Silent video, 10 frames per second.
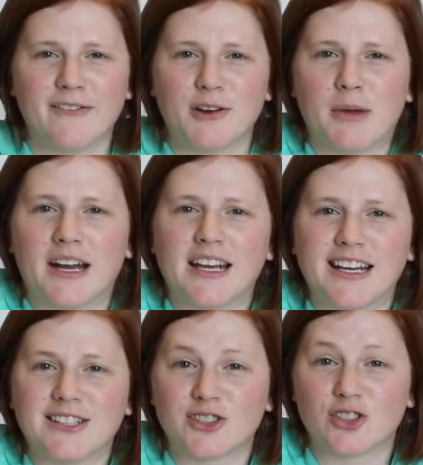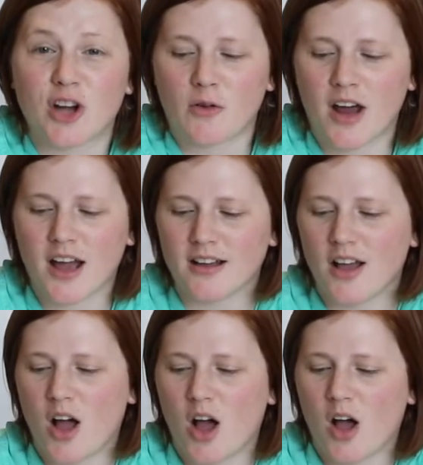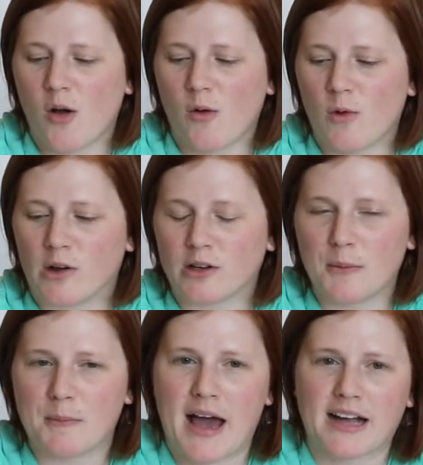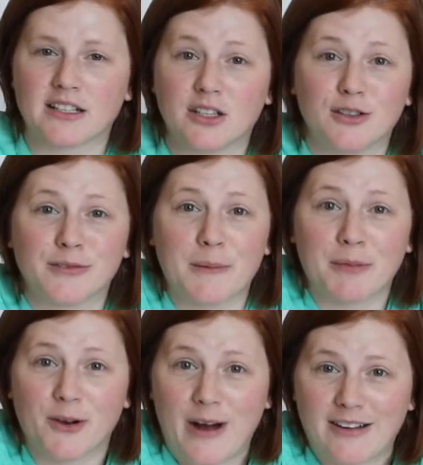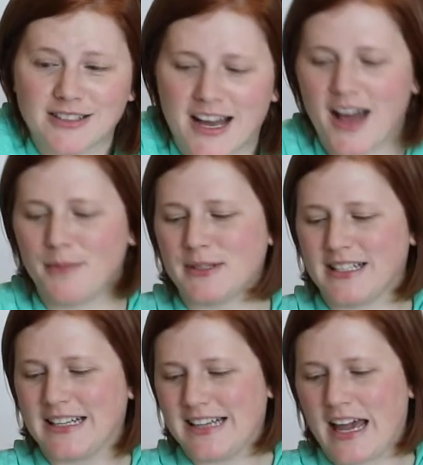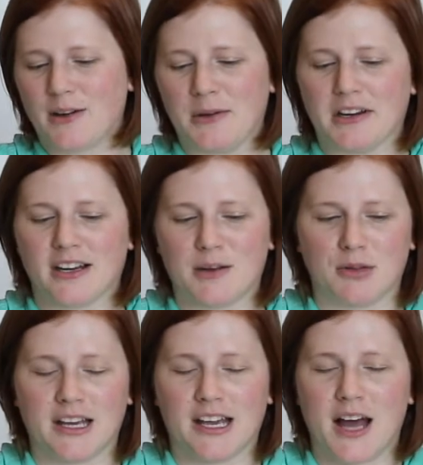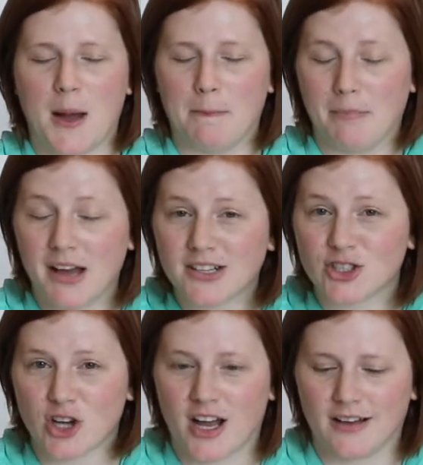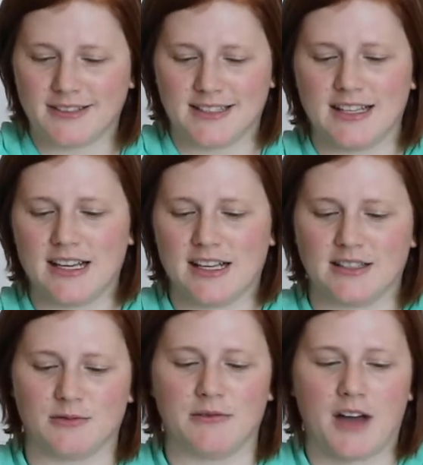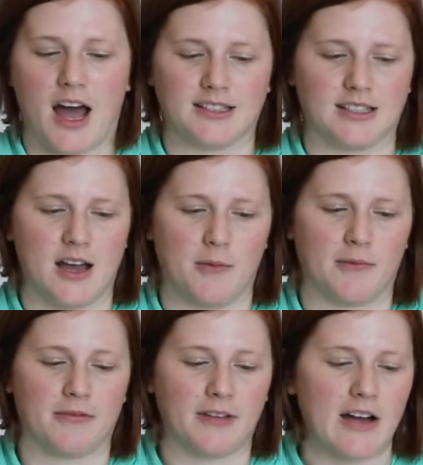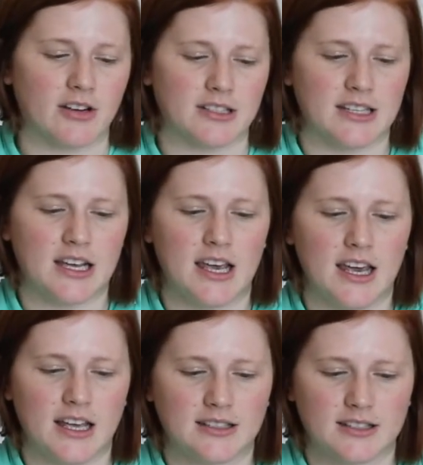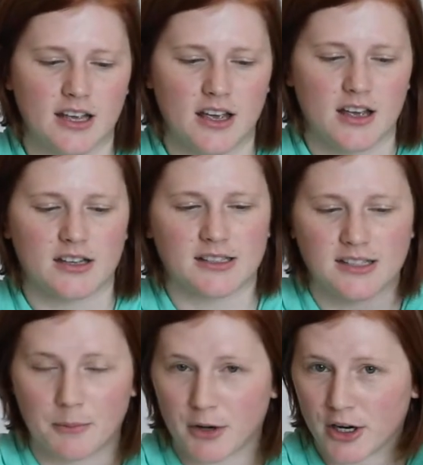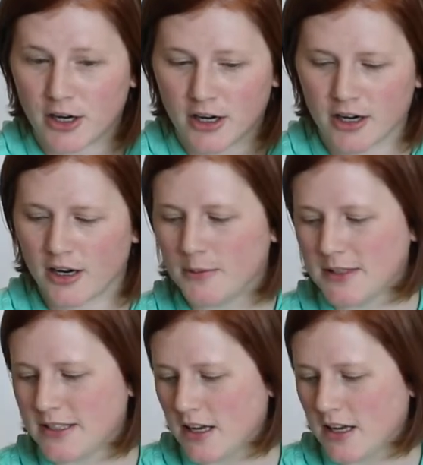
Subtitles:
everybody, it's Jonah. Welcome back to From the Ground Up. Today we are going to plant a bunch of seeds. We've got some flower seeds, some herbs,